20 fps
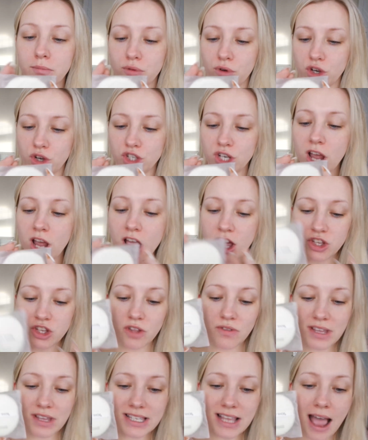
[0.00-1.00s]
brush.
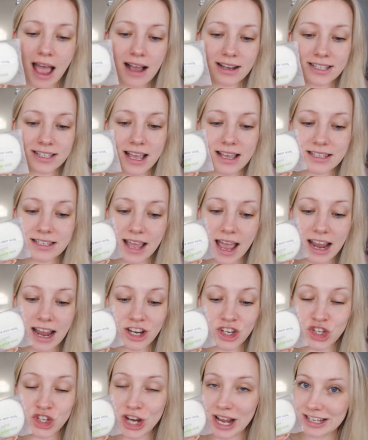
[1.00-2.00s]
So this acts as
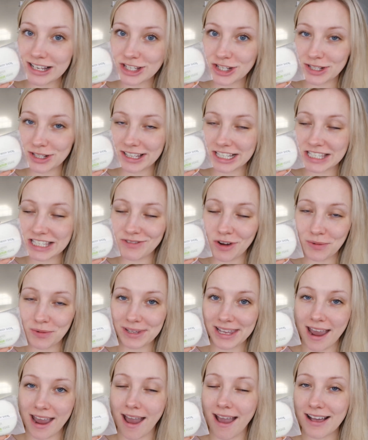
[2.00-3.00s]
a gentle
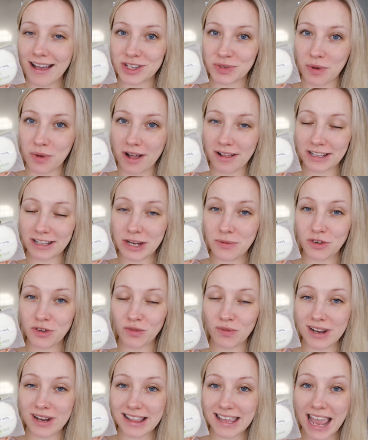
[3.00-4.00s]
exfoliator as well, and it
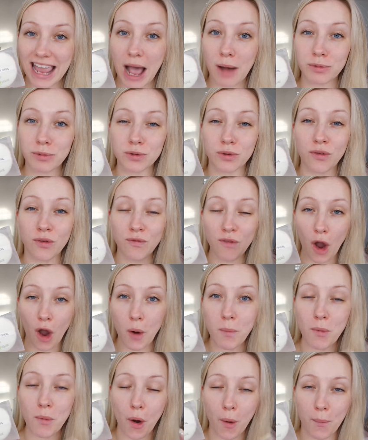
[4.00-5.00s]
would really help to
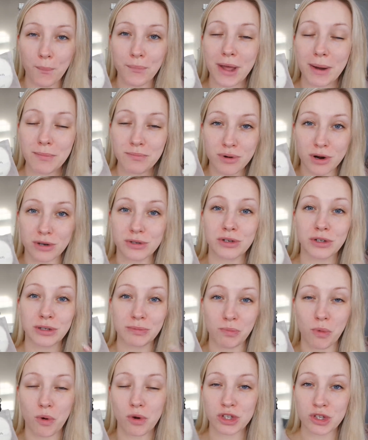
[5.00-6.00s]
foam up that
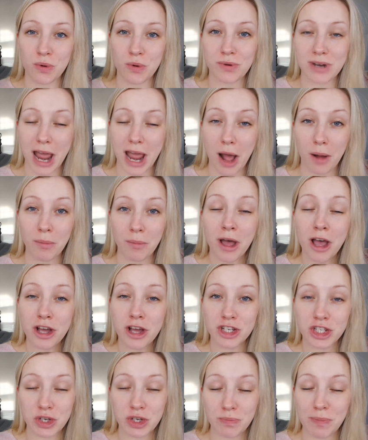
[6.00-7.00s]
product more, so it would help
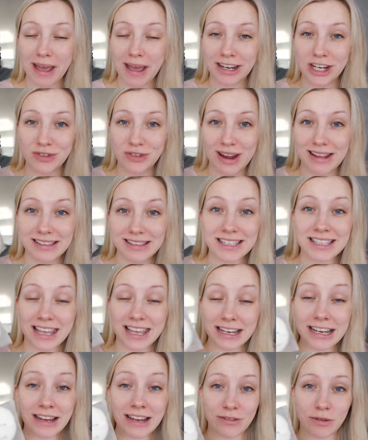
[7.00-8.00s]
to penetrate the
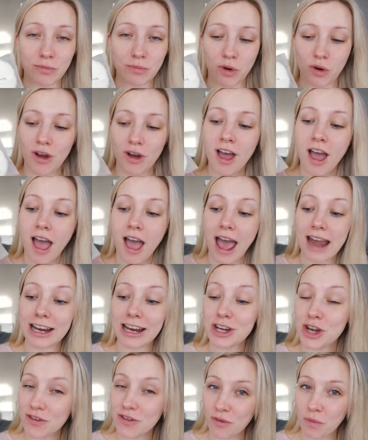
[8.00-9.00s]
skin even more. And
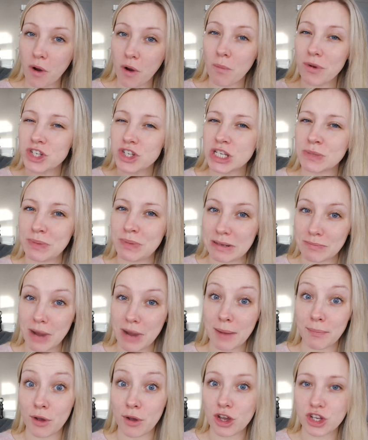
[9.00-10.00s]
another one, which has been
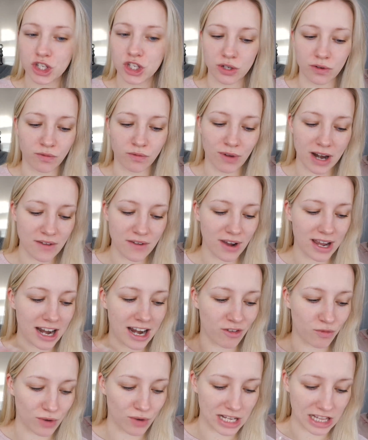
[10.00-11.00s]
my personal favorite, and
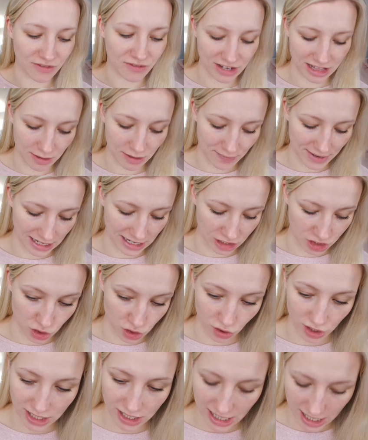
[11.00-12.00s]
I've really, really been
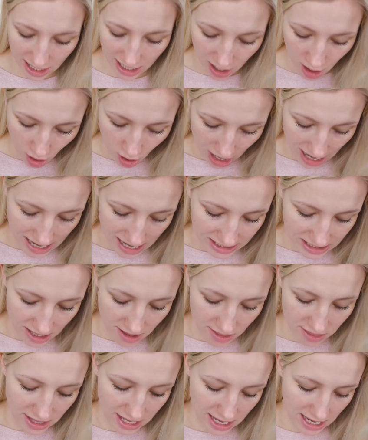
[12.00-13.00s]
enjoying it, is
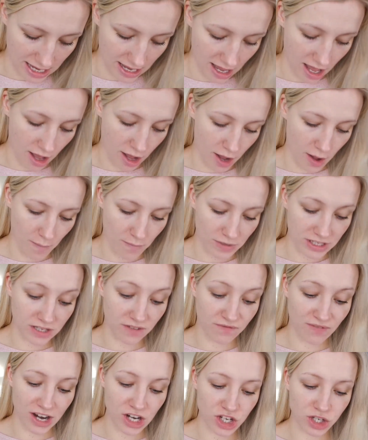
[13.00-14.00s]

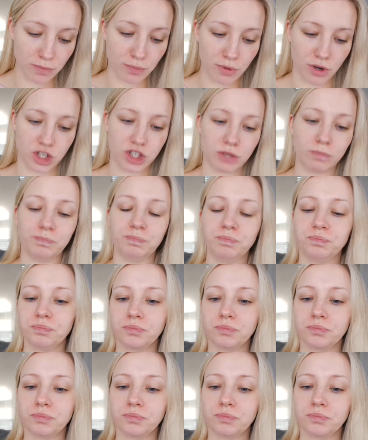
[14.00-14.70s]
the facial brush.